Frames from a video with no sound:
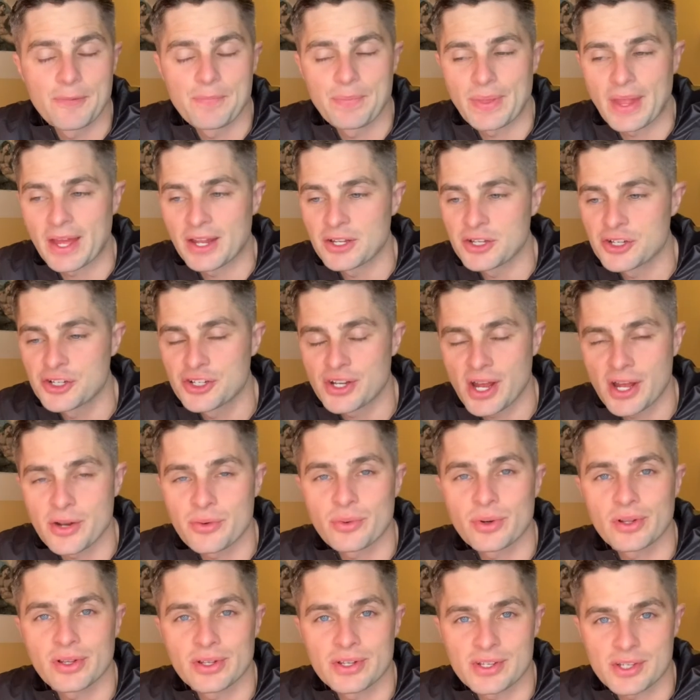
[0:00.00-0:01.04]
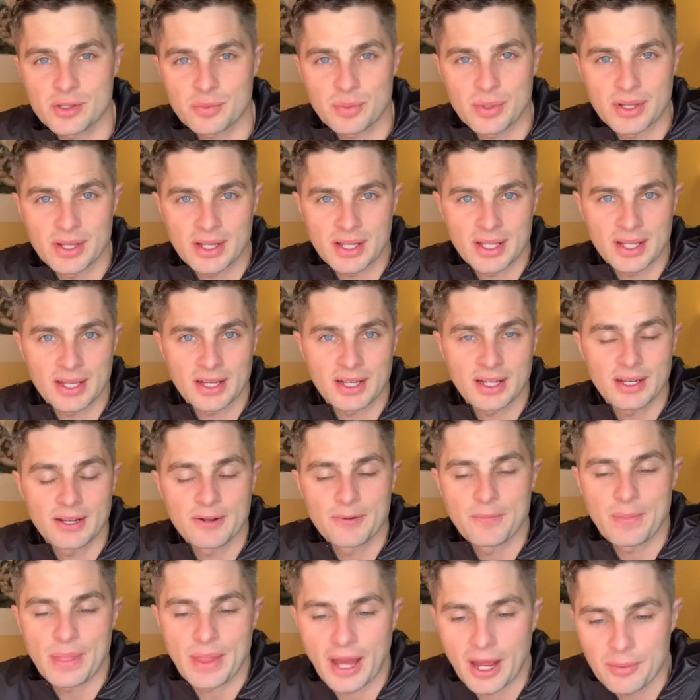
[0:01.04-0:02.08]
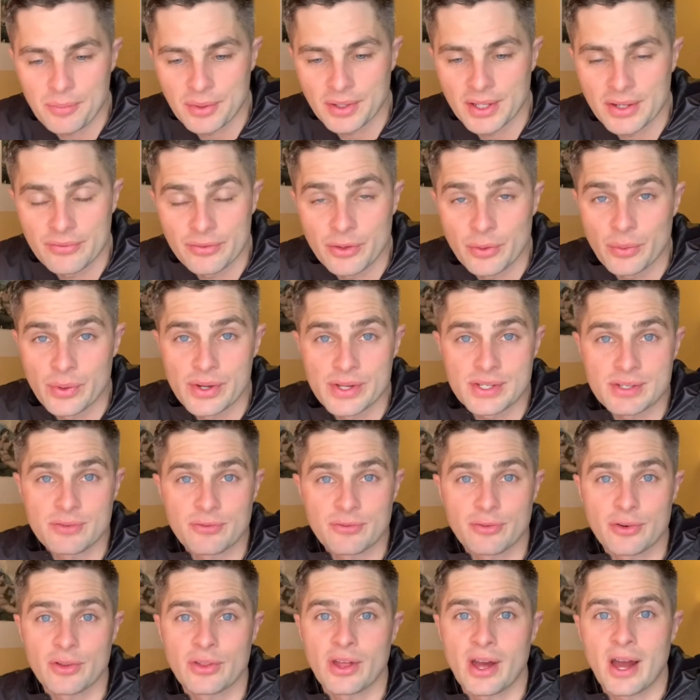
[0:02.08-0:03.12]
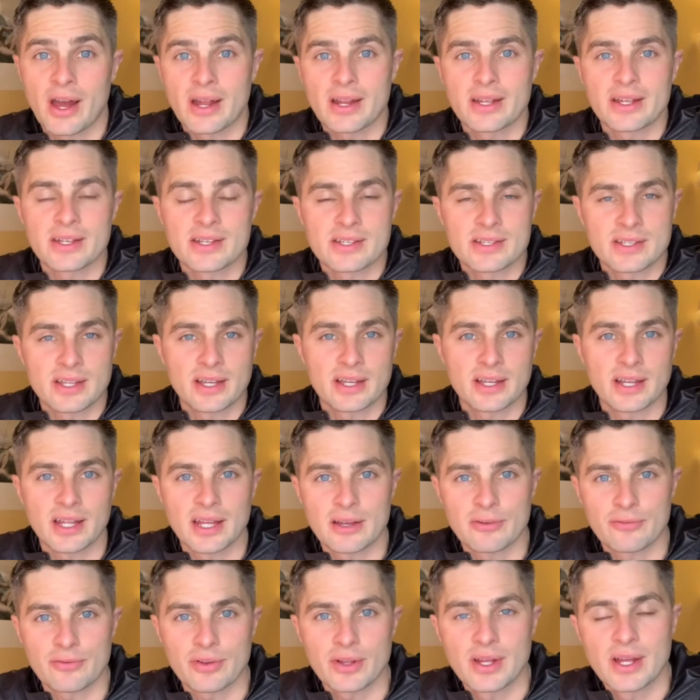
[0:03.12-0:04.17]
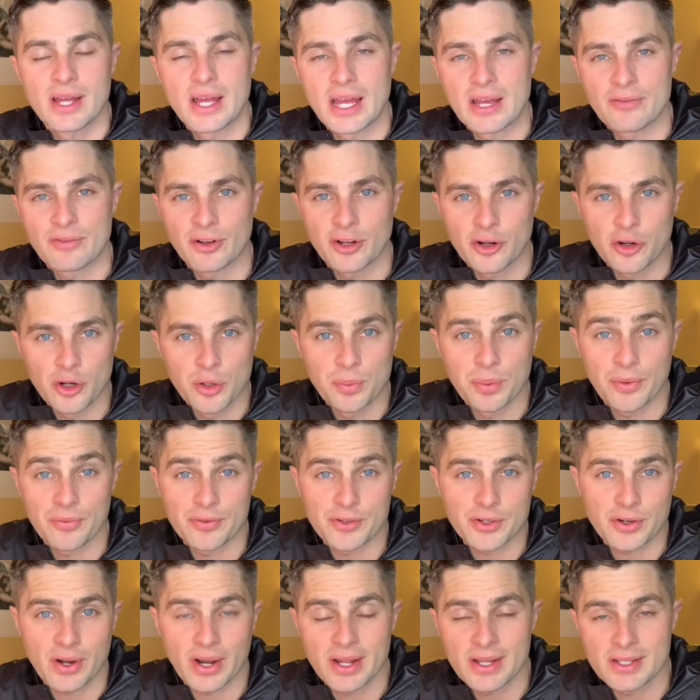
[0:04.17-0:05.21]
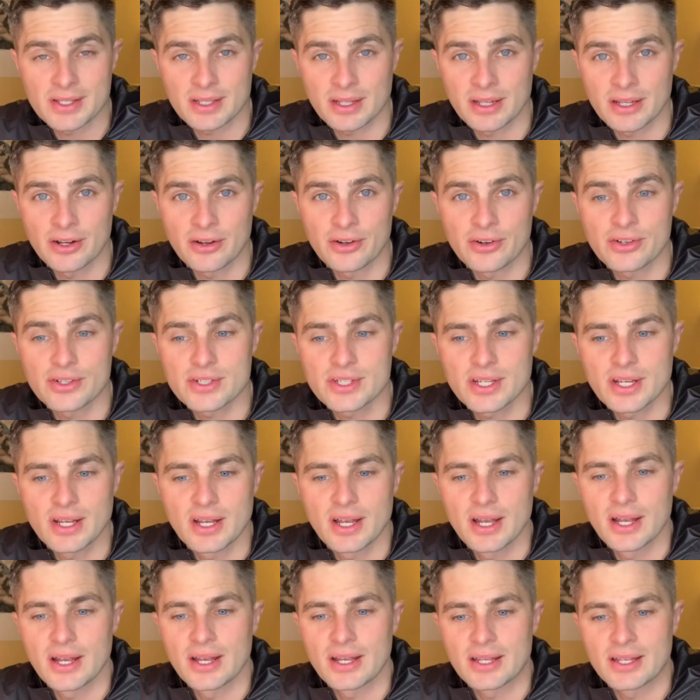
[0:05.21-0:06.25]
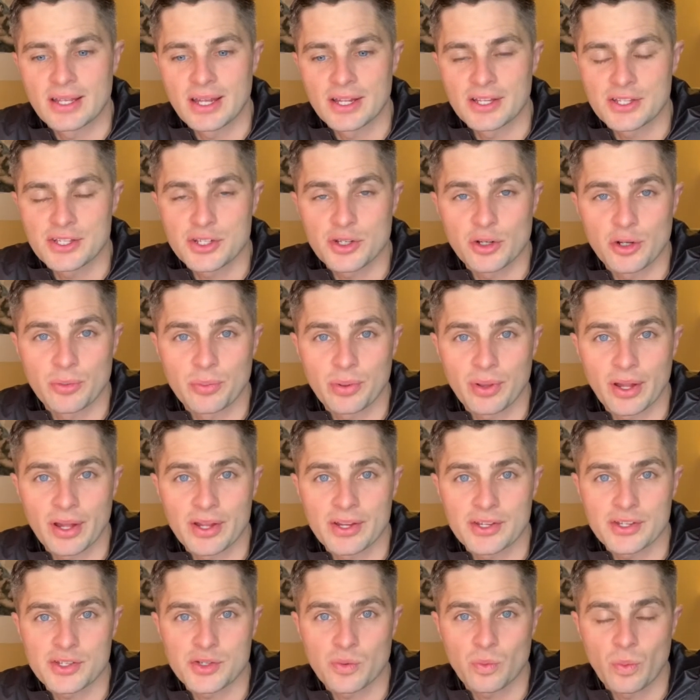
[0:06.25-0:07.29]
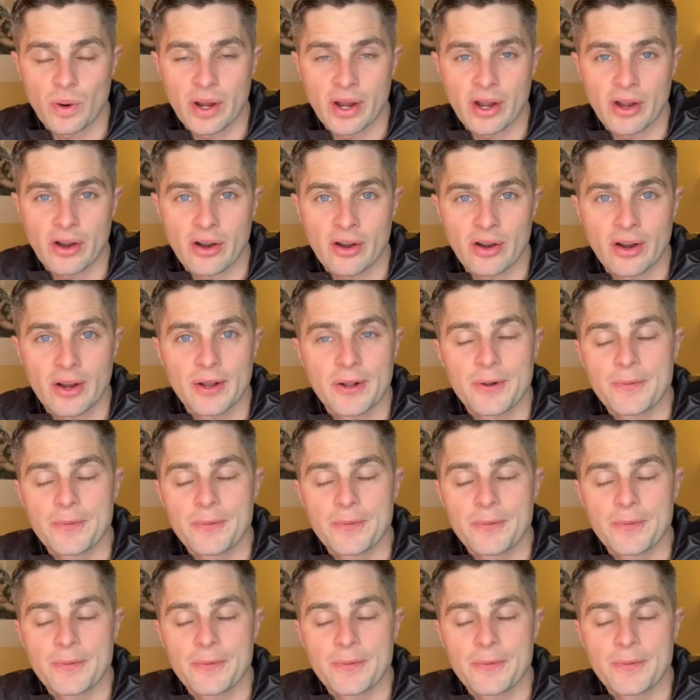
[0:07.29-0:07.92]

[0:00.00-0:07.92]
And generally speaking, I believe the reason for that is that if a group of translators gets to a place where